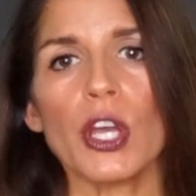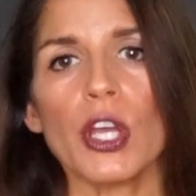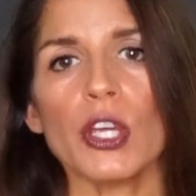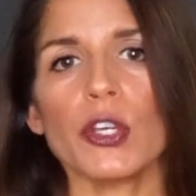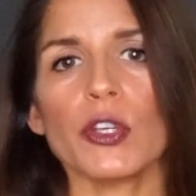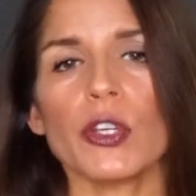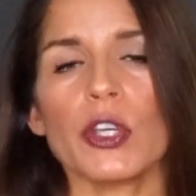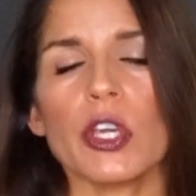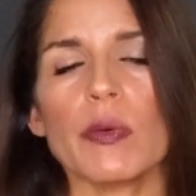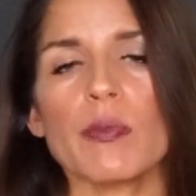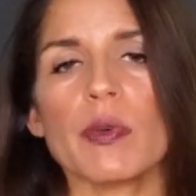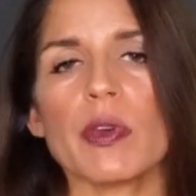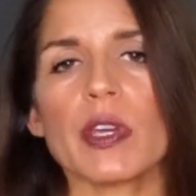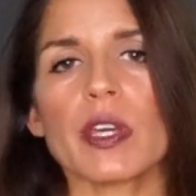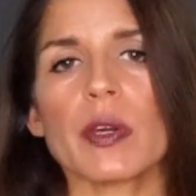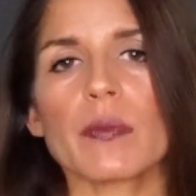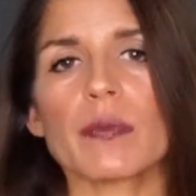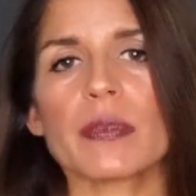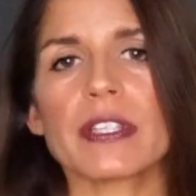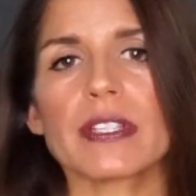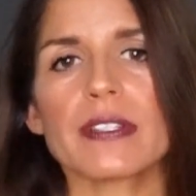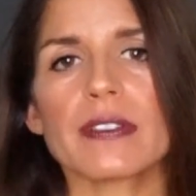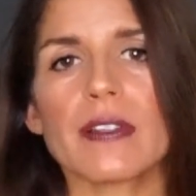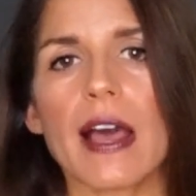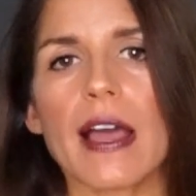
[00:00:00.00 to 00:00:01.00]
You're keeping them
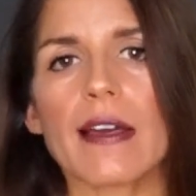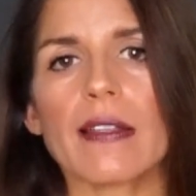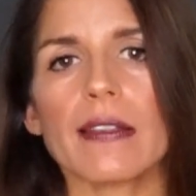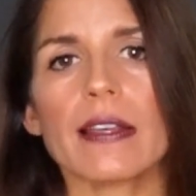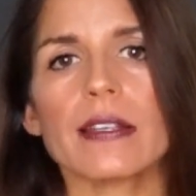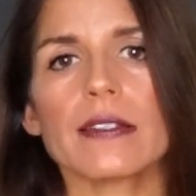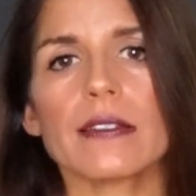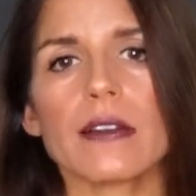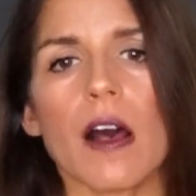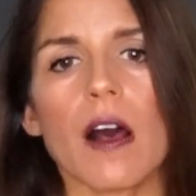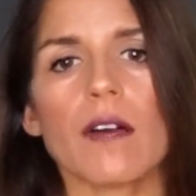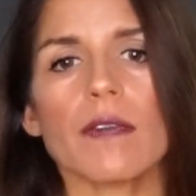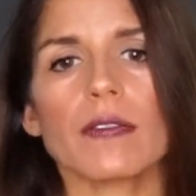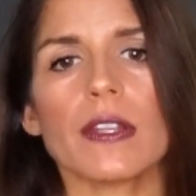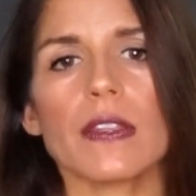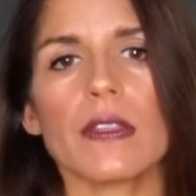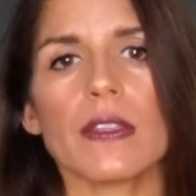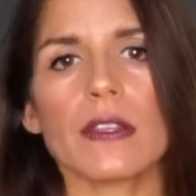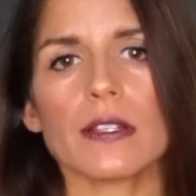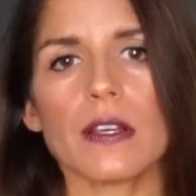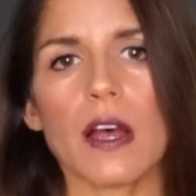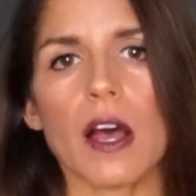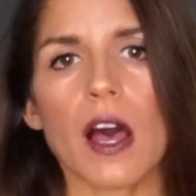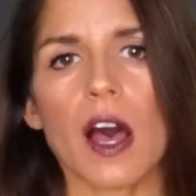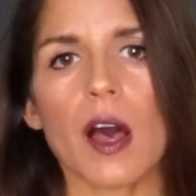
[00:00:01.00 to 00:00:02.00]
slightly soft at
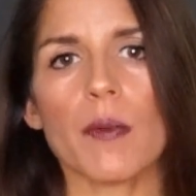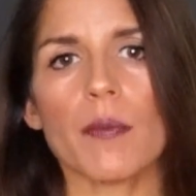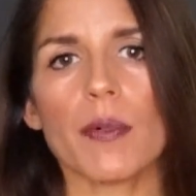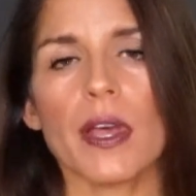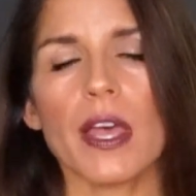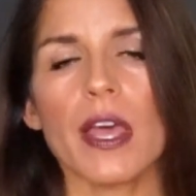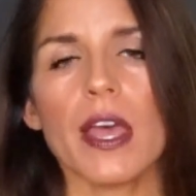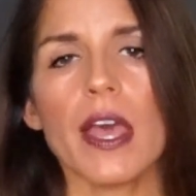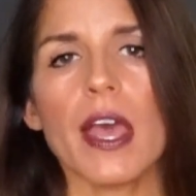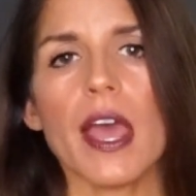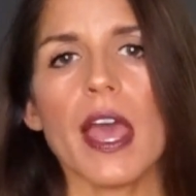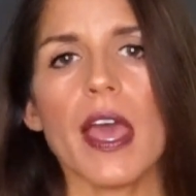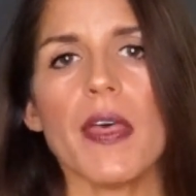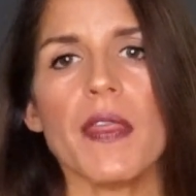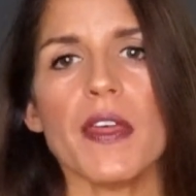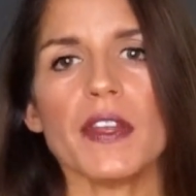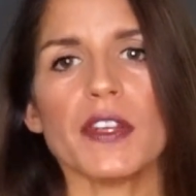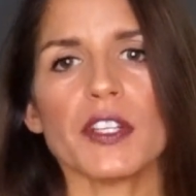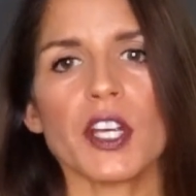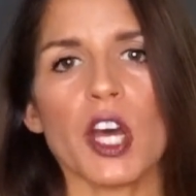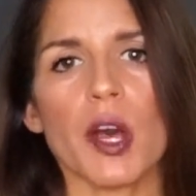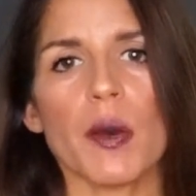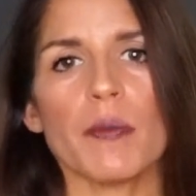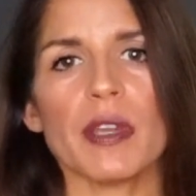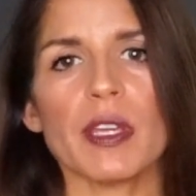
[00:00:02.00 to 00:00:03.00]
the top and then
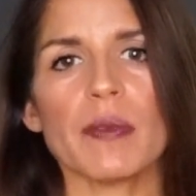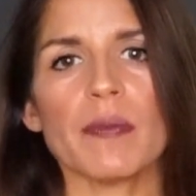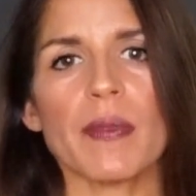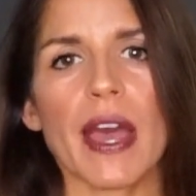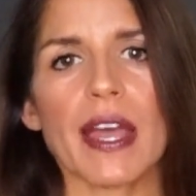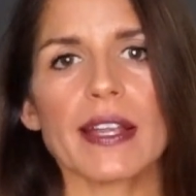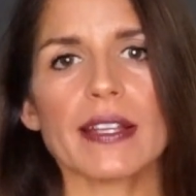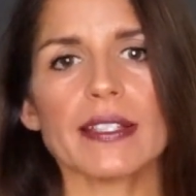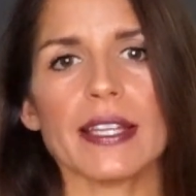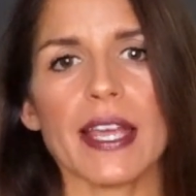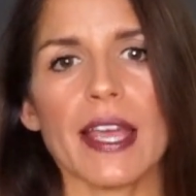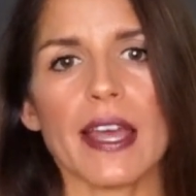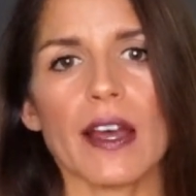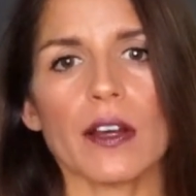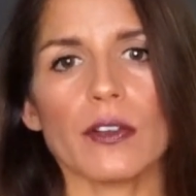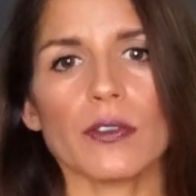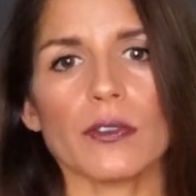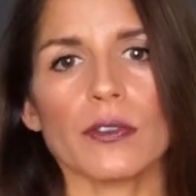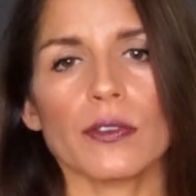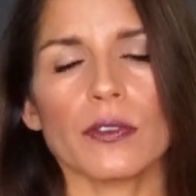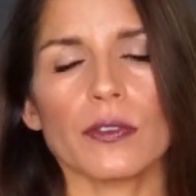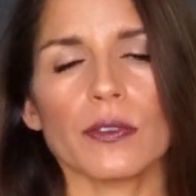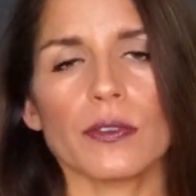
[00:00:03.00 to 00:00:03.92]
coming back down.